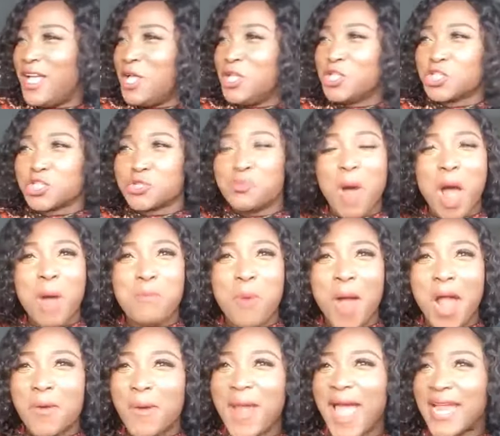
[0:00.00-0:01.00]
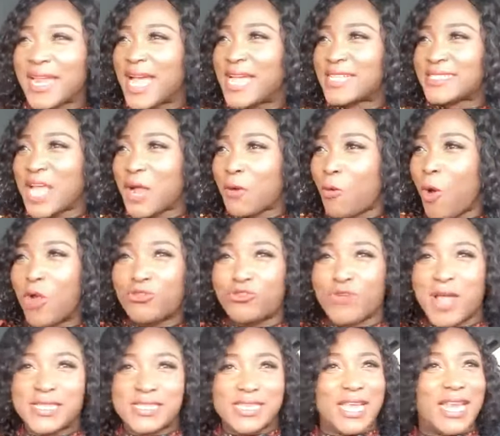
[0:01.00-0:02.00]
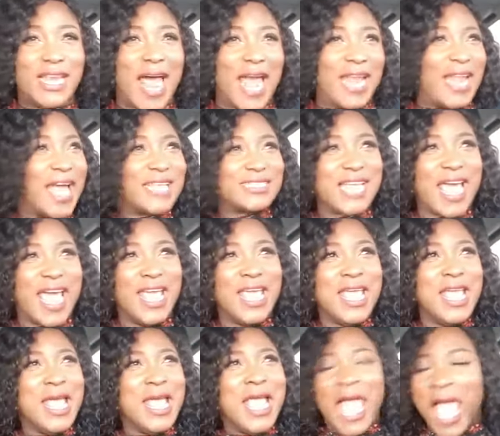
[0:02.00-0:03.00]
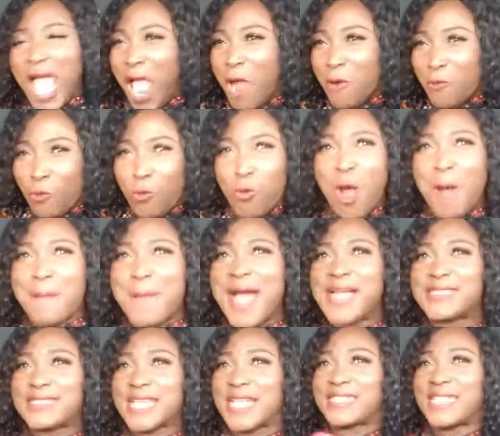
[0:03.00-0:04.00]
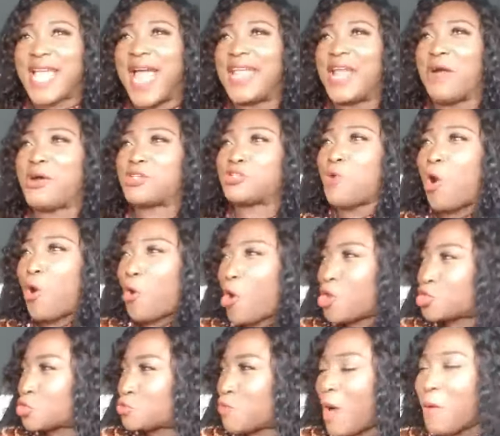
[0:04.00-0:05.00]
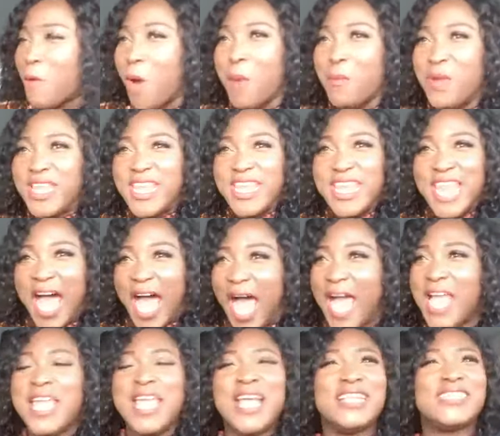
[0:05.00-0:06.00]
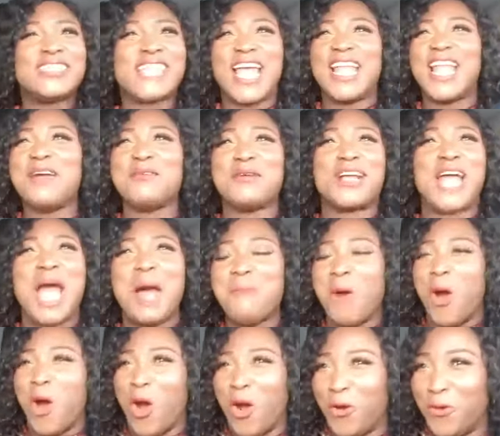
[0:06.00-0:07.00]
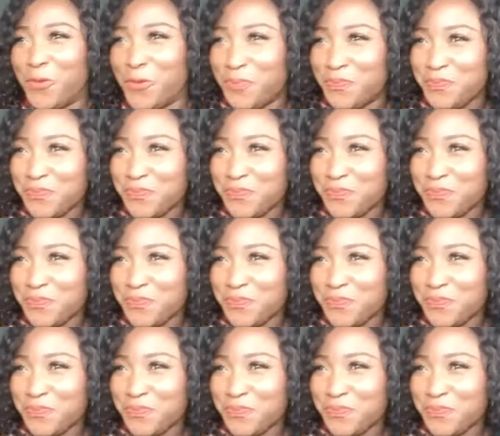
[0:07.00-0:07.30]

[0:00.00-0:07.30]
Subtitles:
small boy we ana se contract killer ana se ekuo be se ten na wo so okosua wo mu nyina. Chale, come on.